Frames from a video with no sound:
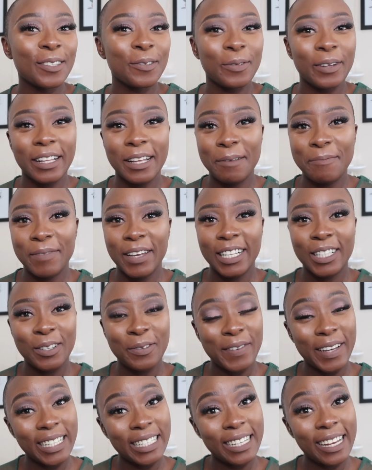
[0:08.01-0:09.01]
welcome back
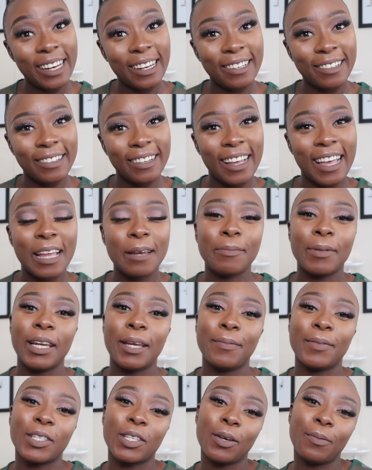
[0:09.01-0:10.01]
to my channel, and my
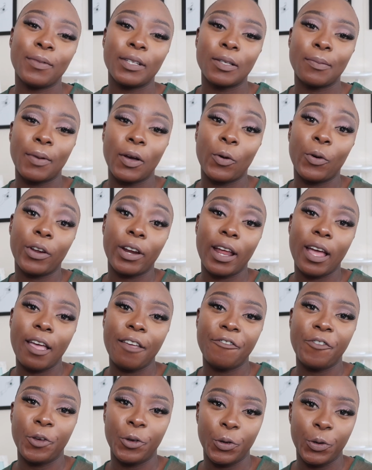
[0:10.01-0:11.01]
name is Khomotso
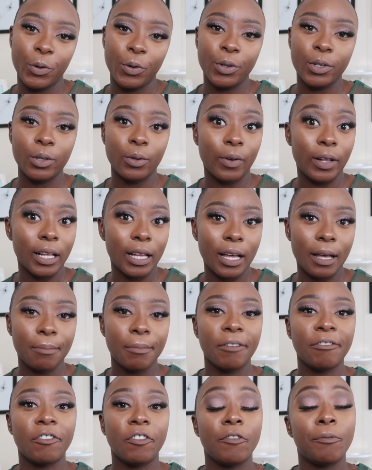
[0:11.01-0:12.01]
Makhura. If you're new, do
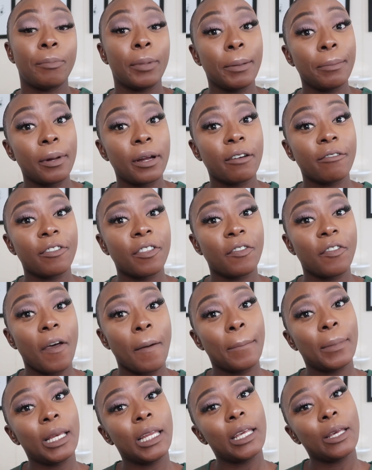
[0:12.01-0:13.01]
welcome. If you've been part of the
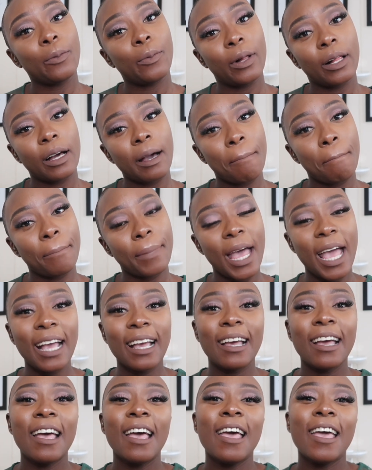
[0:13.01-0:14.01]
family, welcome
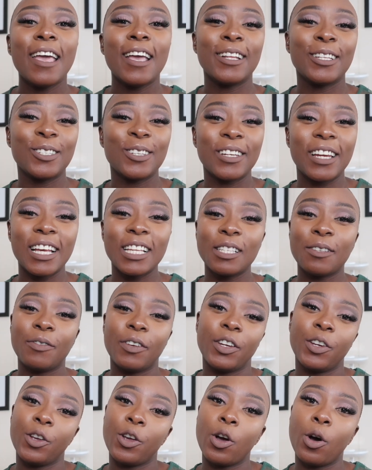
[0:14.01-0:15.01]
back. In today's
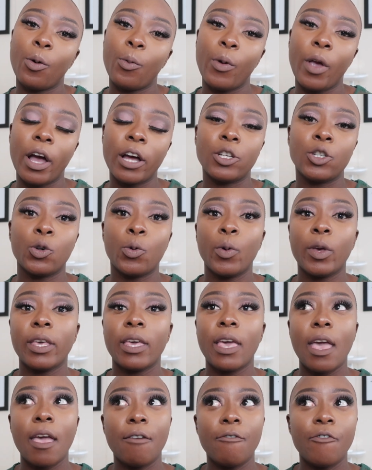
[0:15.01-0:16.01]
video, we are
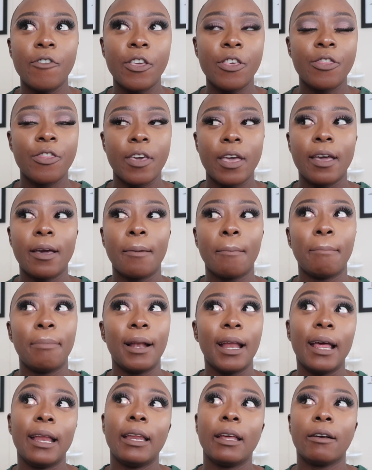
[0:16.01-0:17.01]
doing everything
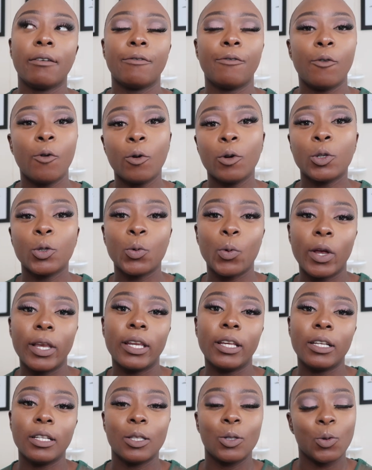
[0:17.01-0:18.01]
planning for
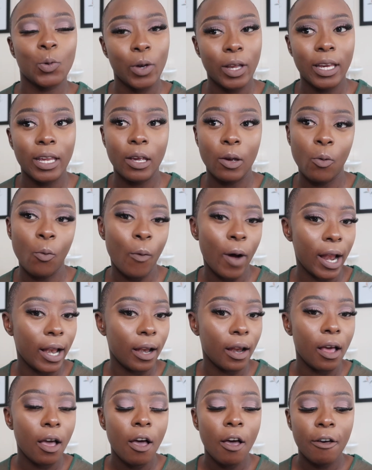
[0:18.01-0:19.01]

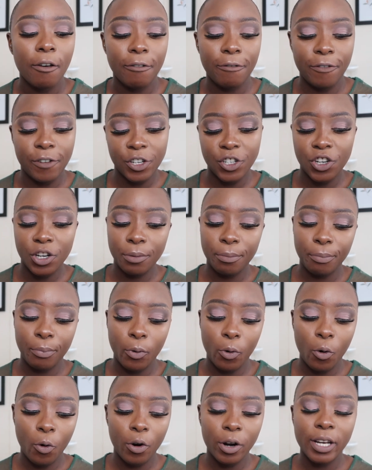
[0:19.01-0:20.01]
2021 vision
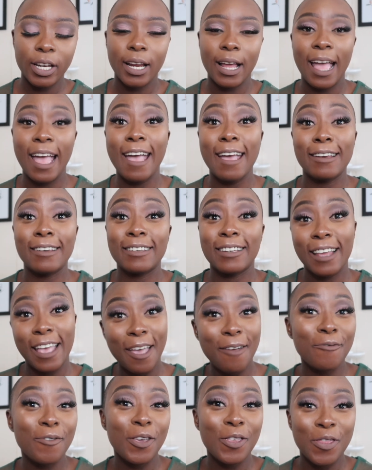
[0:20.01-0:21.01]
board and
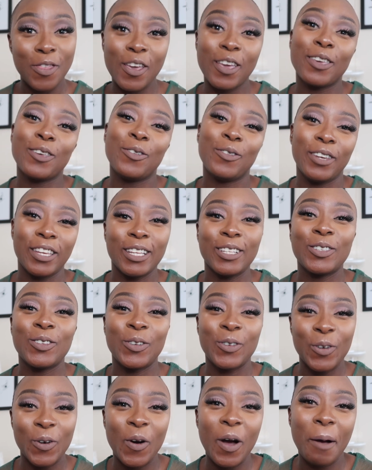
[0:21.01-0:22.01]
everything you need
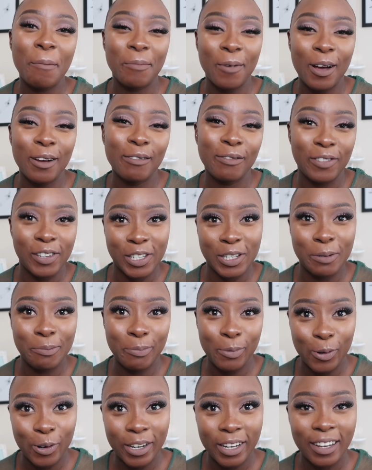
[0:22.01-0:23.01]
to know about
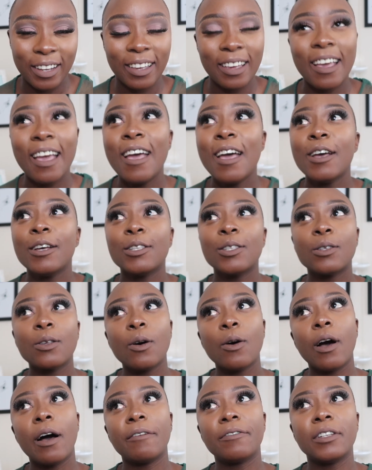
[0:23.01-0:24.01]
vision boarding.
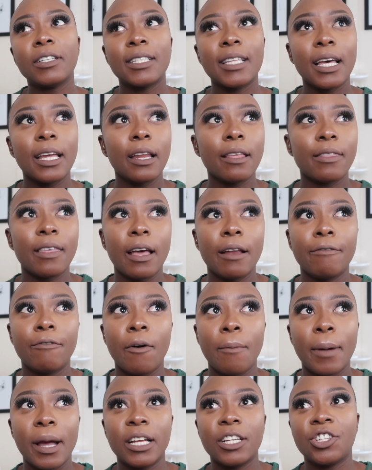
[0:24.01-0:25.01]
So I've decided that
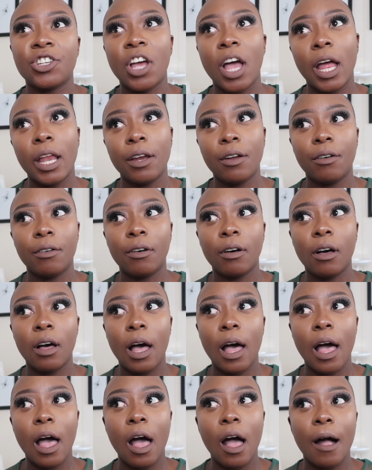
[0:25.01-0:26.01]
for my channel,
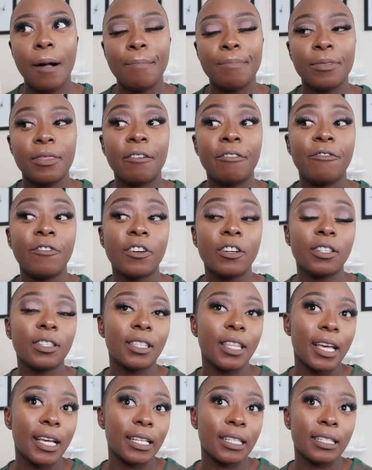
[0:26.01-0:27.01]
the first
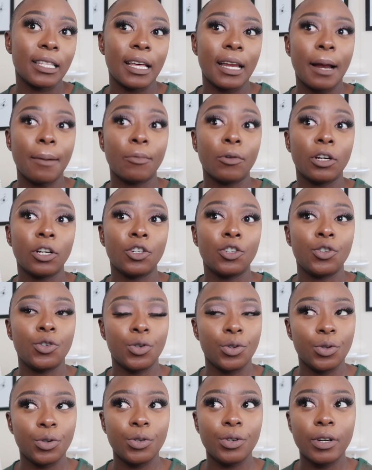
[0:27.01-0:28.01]
things that I'm gonna
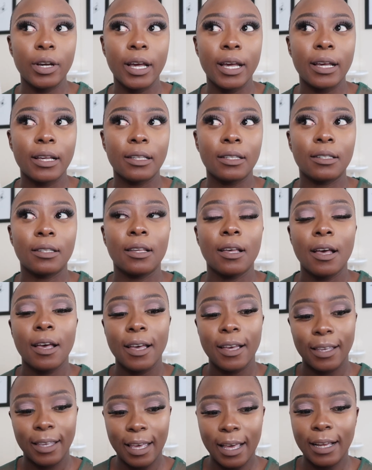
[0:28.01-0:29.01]
do is
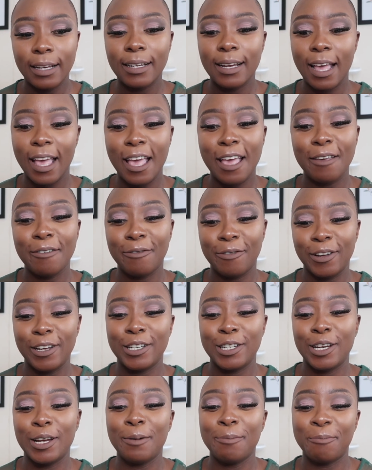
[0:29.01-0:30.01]
get a
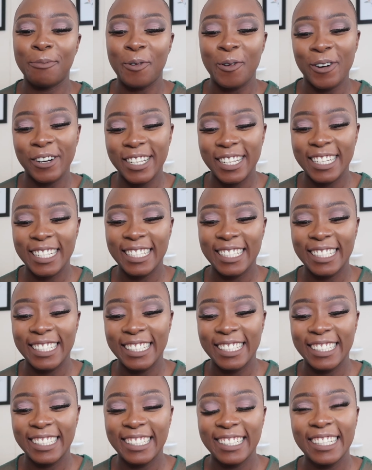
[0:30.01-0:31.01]
vision board.
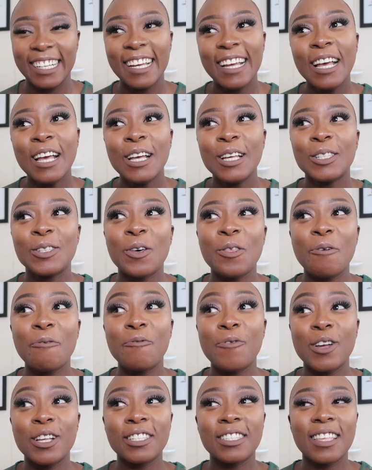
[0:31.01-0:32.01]
So
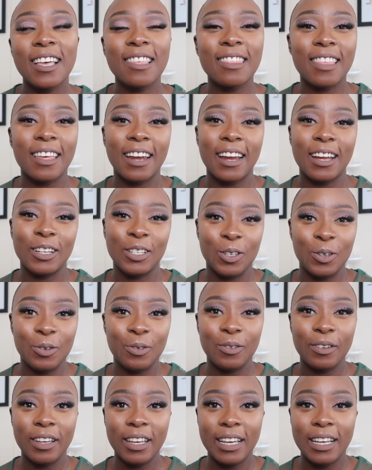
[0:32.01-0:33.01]
the first thing that I
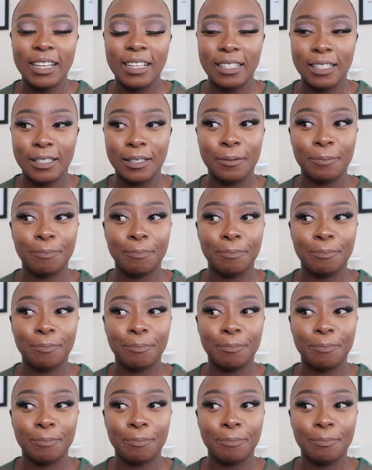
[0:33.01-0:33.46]
do is,